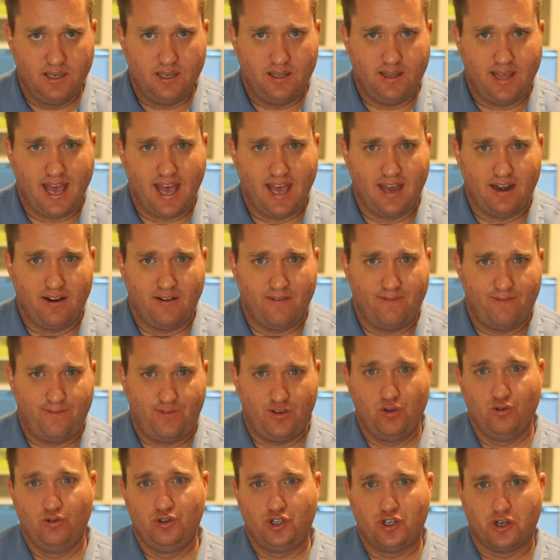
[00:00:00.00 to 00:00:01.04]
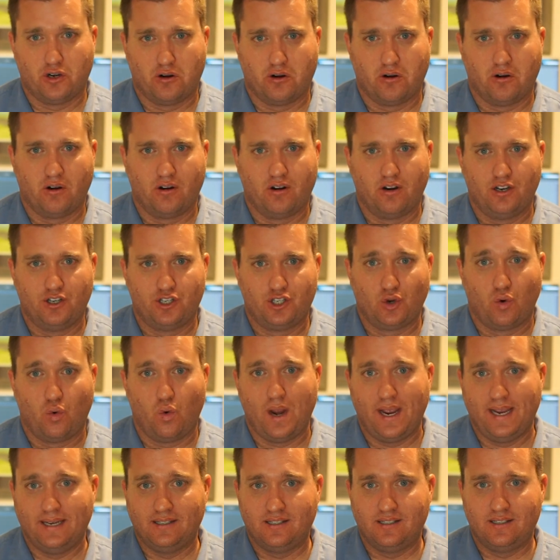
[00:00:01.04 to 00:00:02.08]
that future
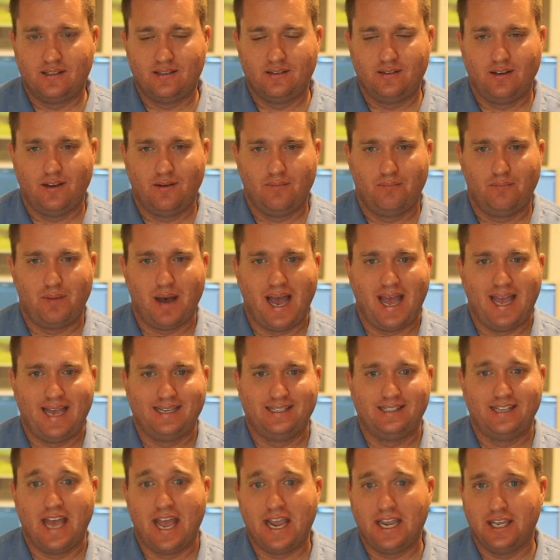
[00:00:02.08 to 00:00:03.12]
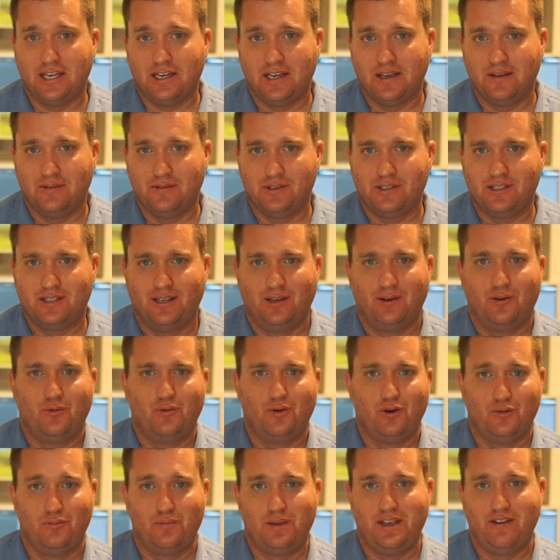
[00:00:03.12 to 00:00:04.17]
tweets by executives
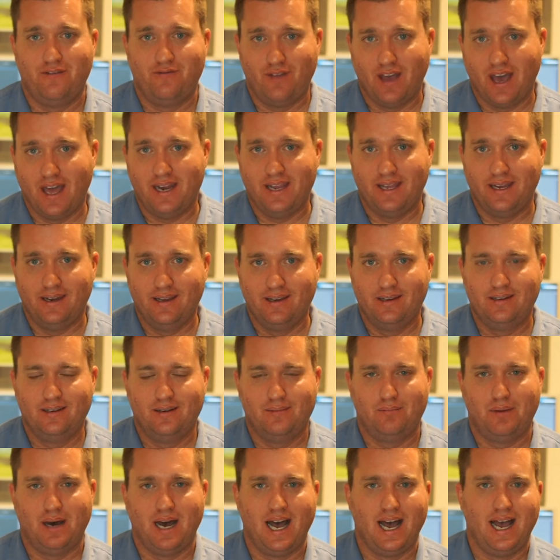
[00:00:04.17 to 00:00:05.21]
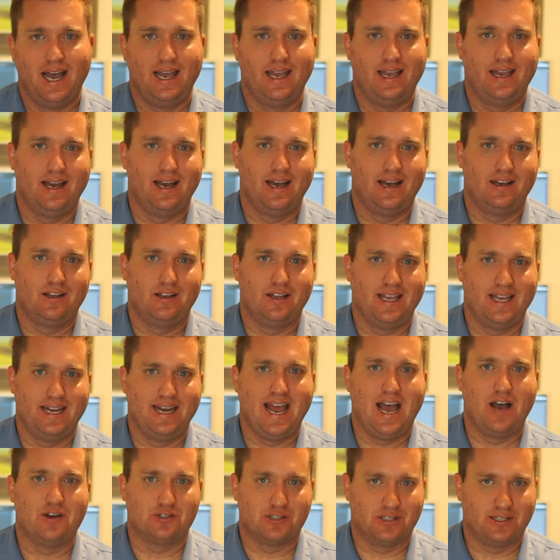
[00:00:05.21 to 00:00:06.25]
will be vetted by
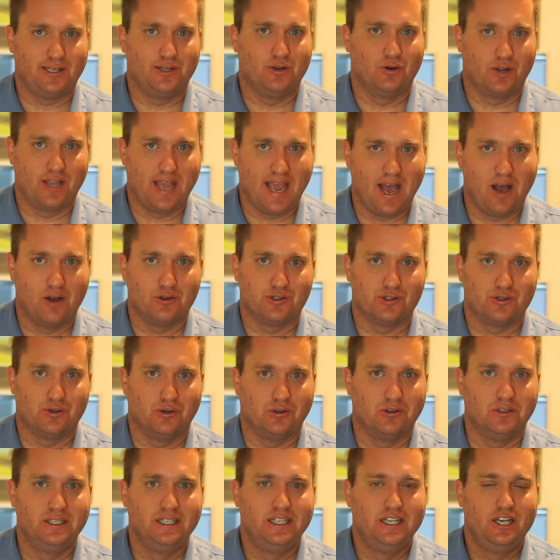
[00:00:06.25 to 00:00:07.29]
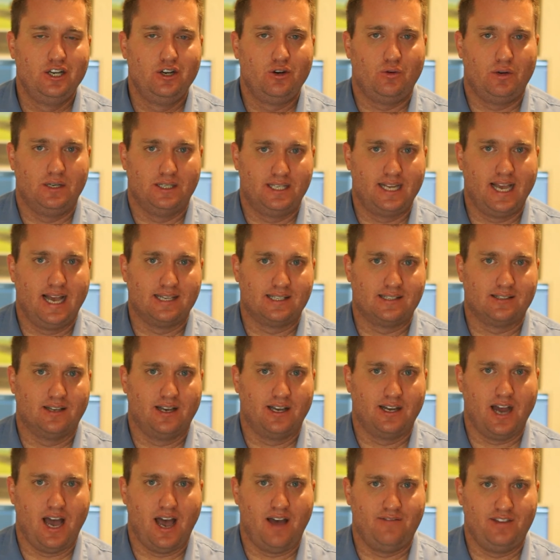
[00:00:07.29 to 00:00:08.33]
in-house legal counsel with Tesla.
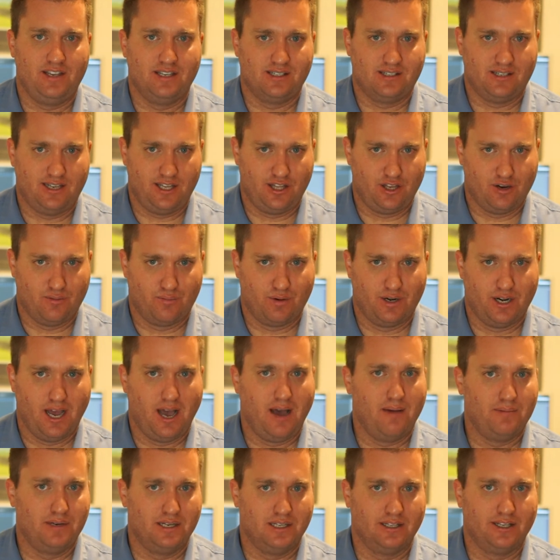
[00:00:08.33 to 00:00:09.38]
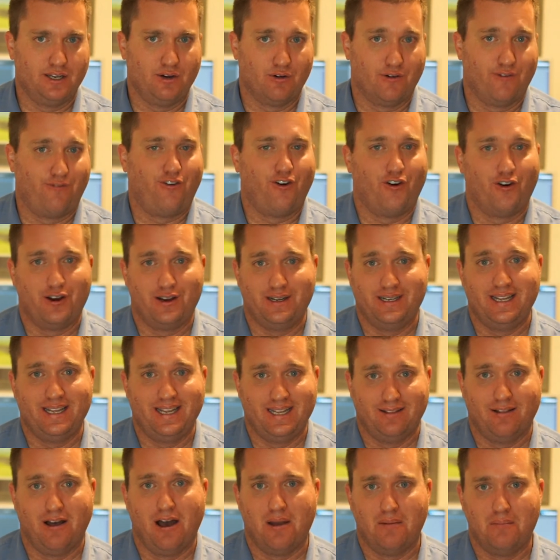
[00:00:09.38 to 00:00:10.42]
And obviously, they're predominantly referring
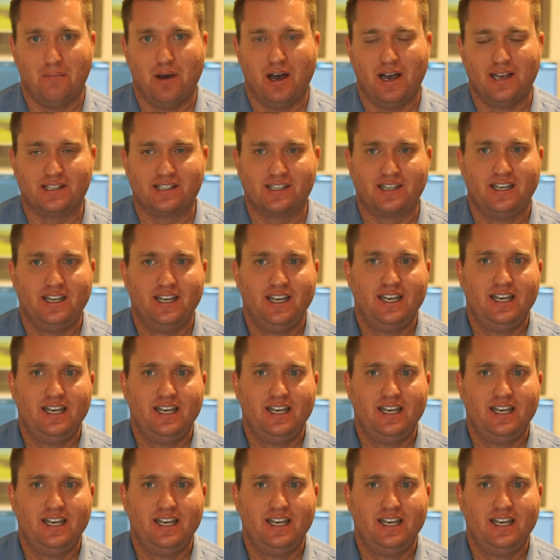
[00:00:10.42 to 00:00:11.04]
to Elon Musk.